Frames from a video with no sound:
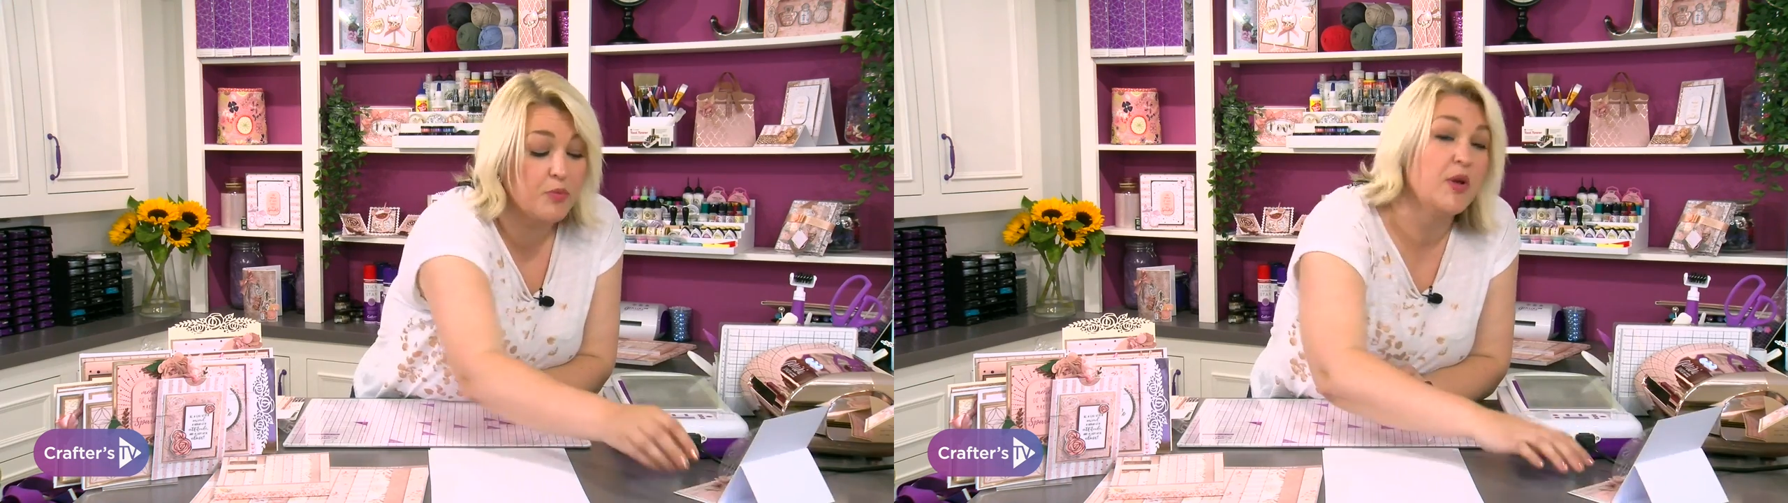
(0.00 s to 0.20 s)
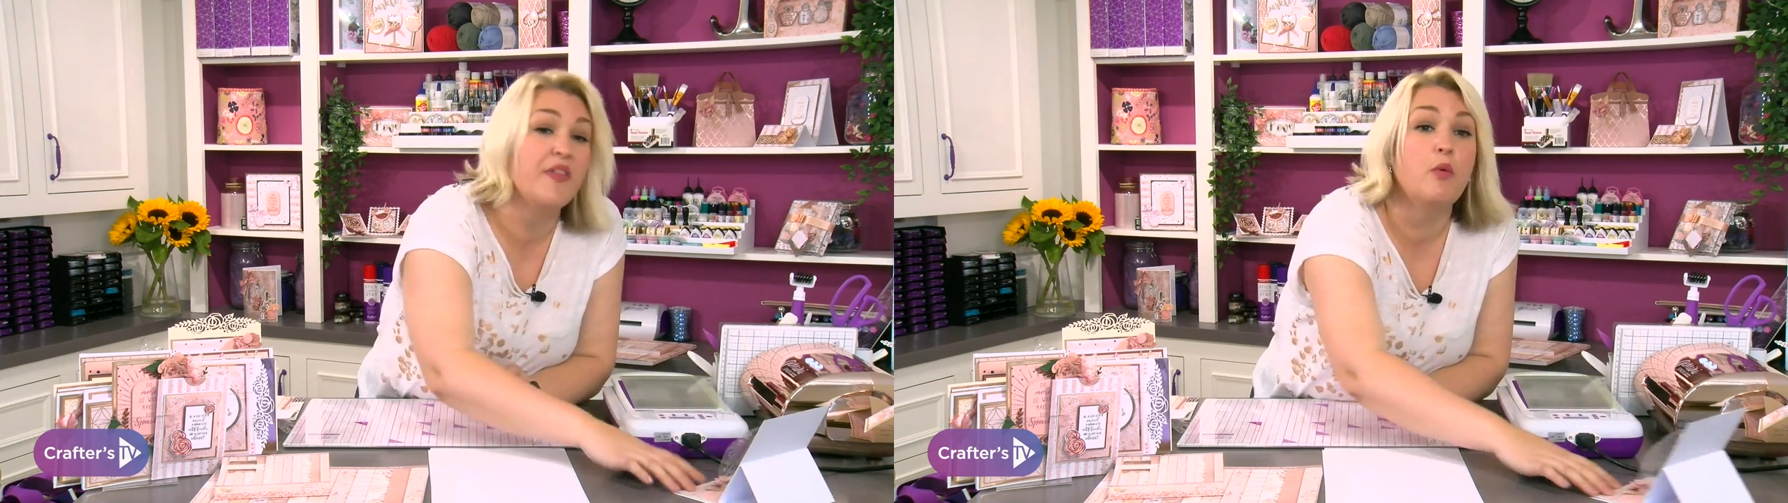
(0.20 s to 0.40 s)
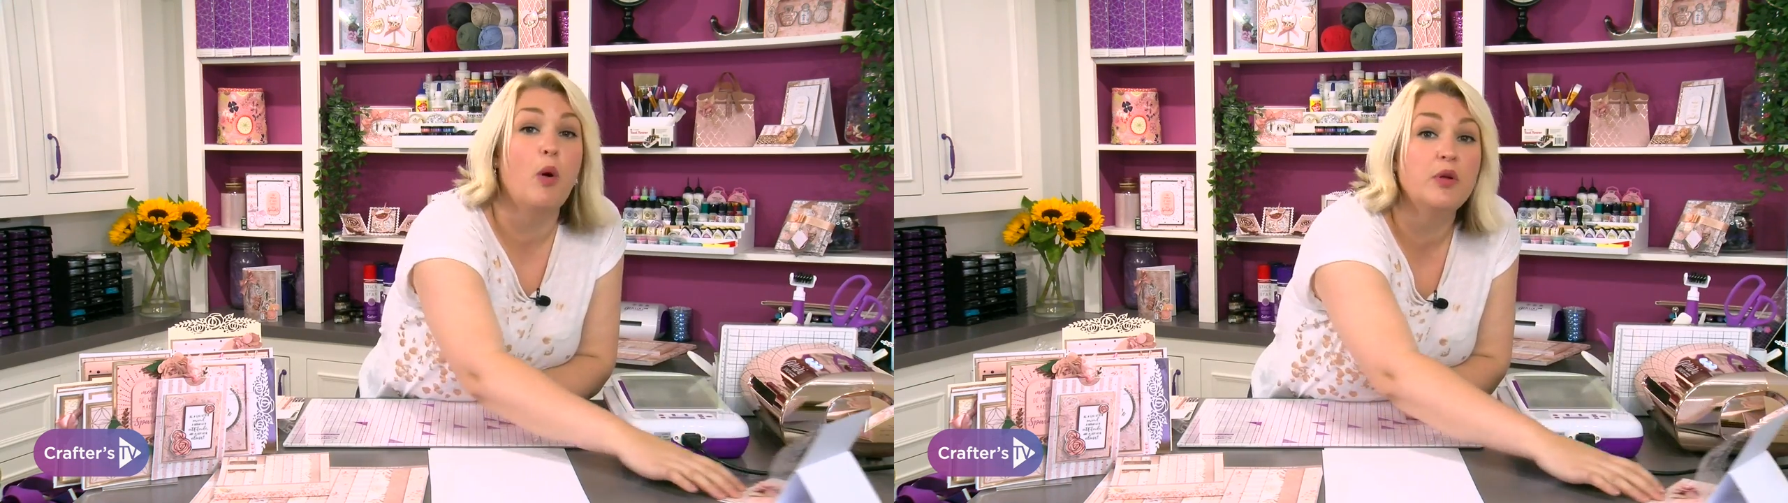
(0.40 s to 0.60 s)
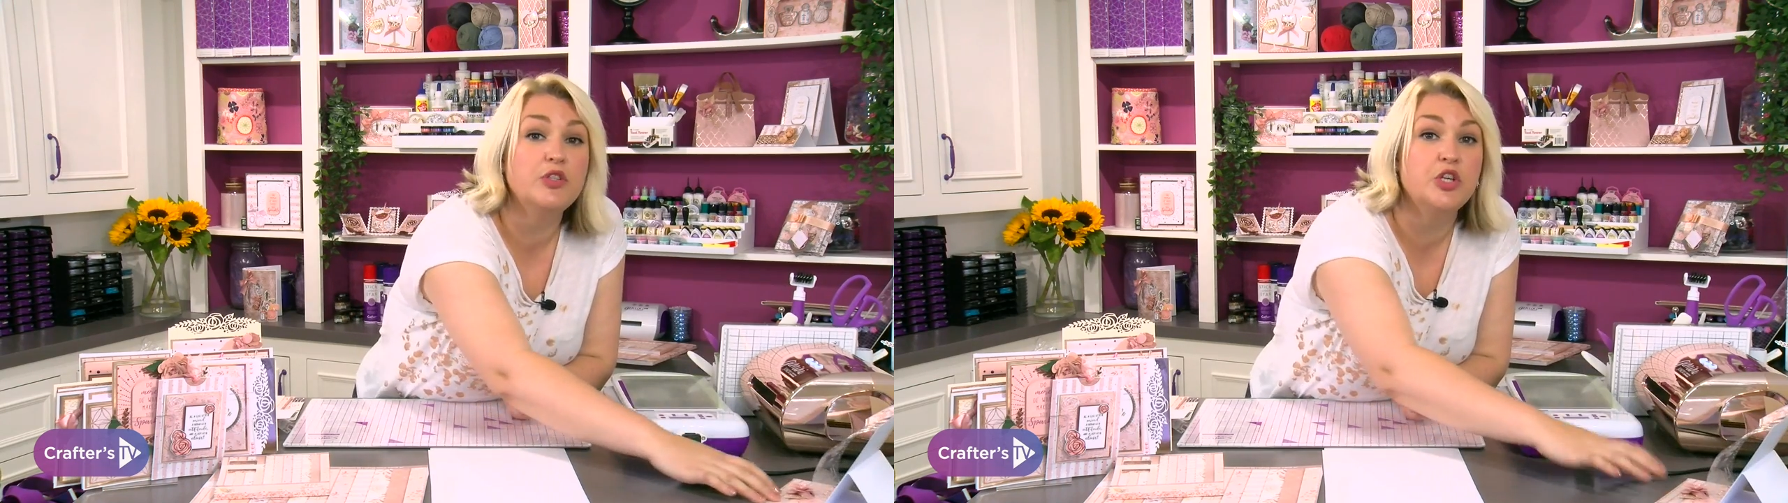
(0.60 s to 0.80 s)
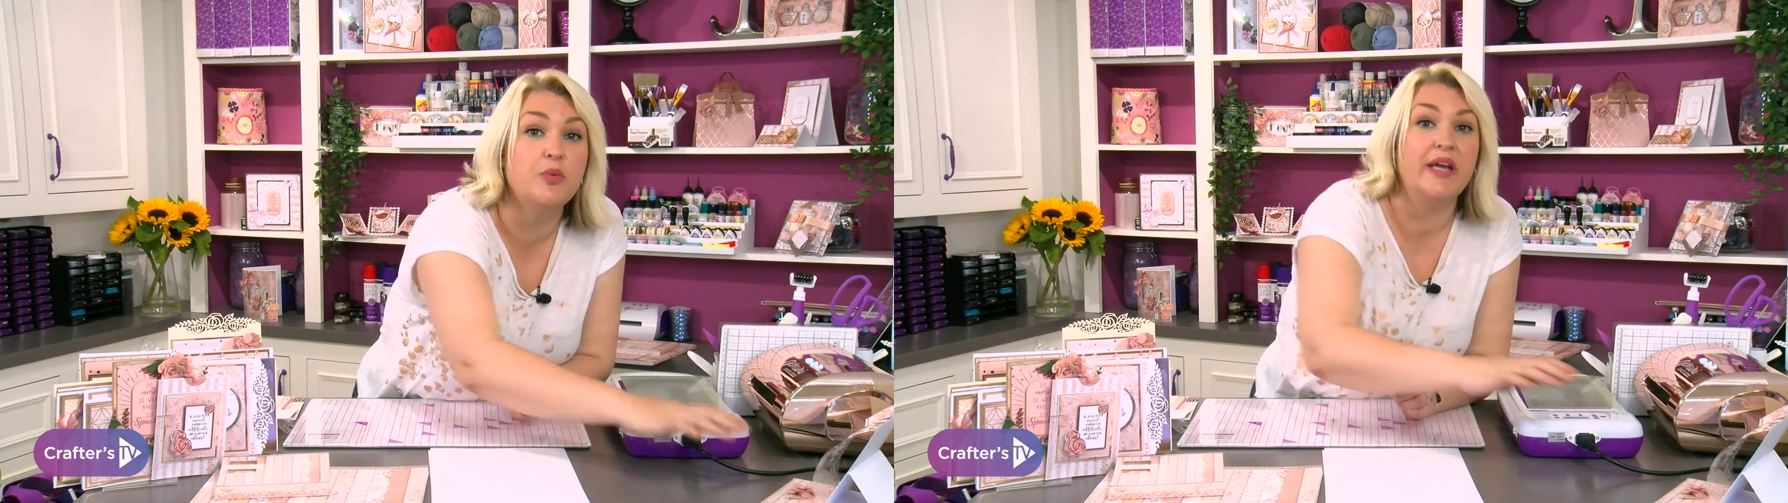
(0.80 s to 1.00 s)
so I think what we'll
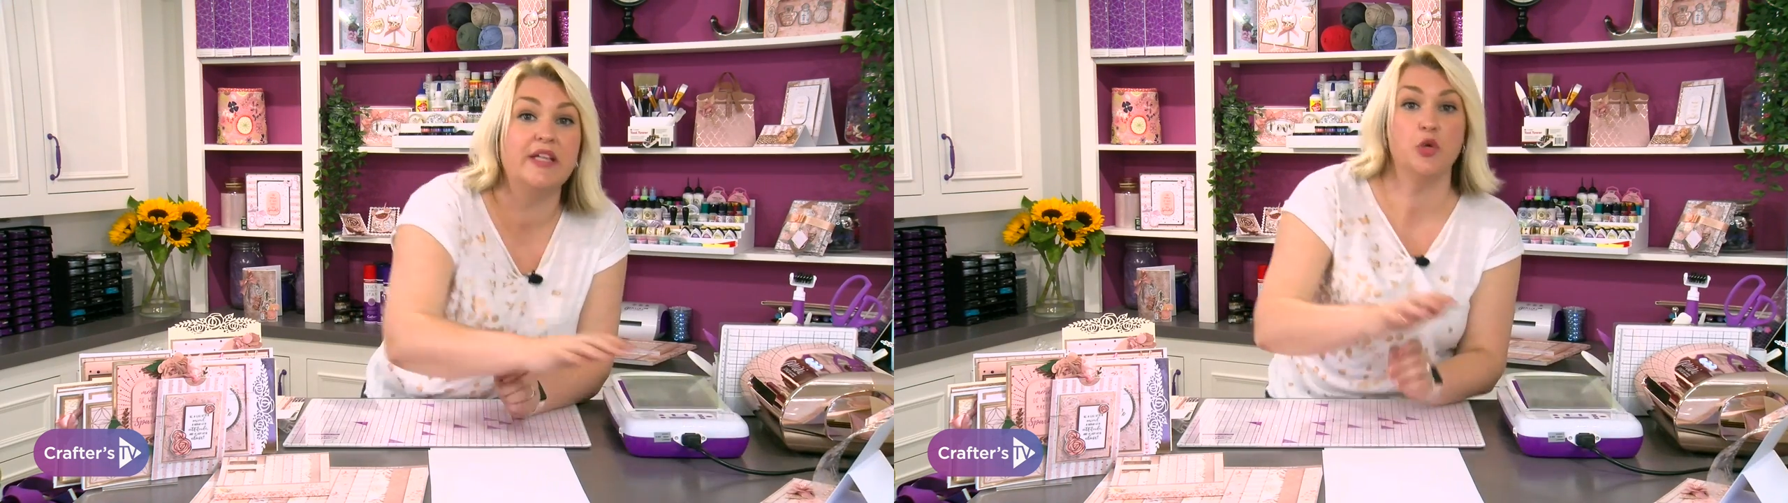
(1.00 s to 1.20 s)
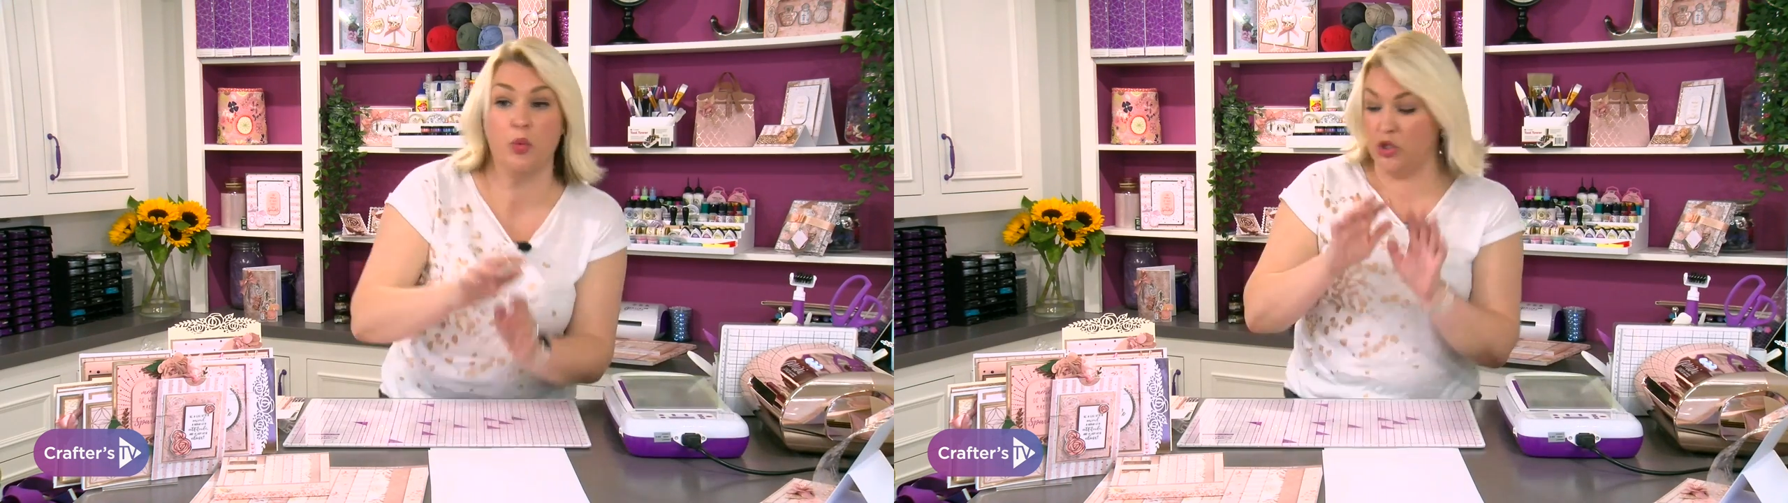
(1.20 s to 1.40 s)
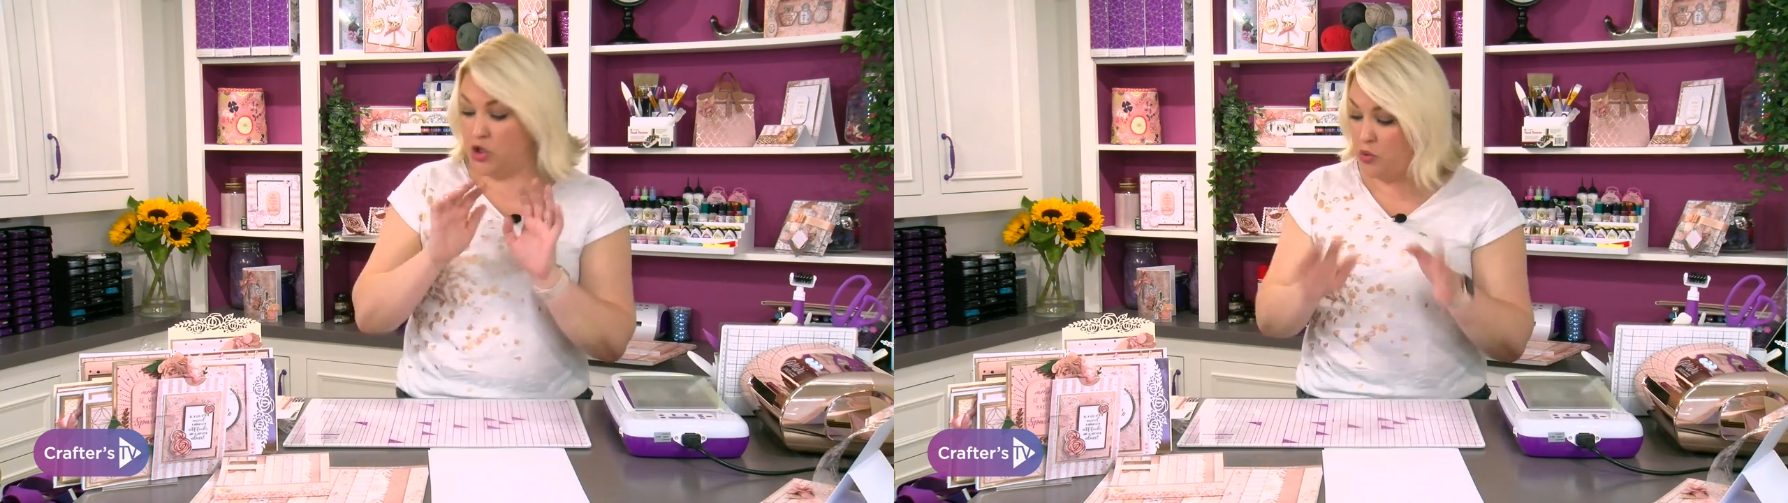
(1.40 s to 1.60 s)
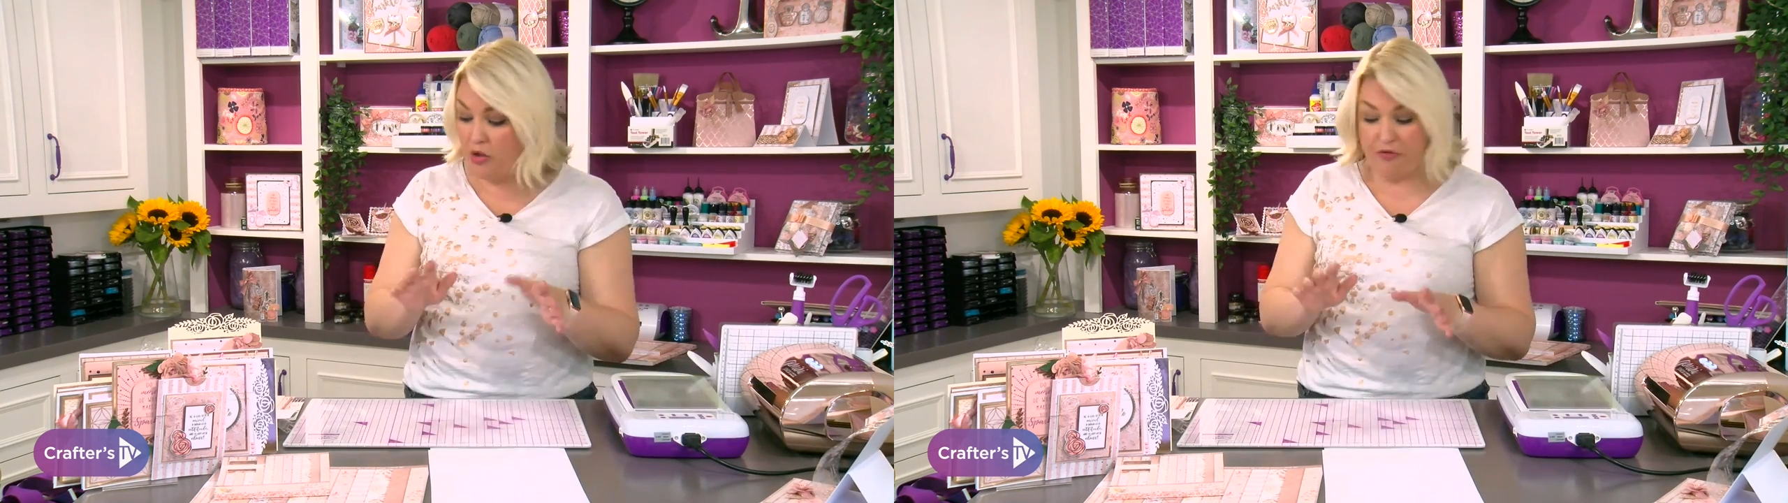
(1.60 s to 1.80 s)
do is we'll do the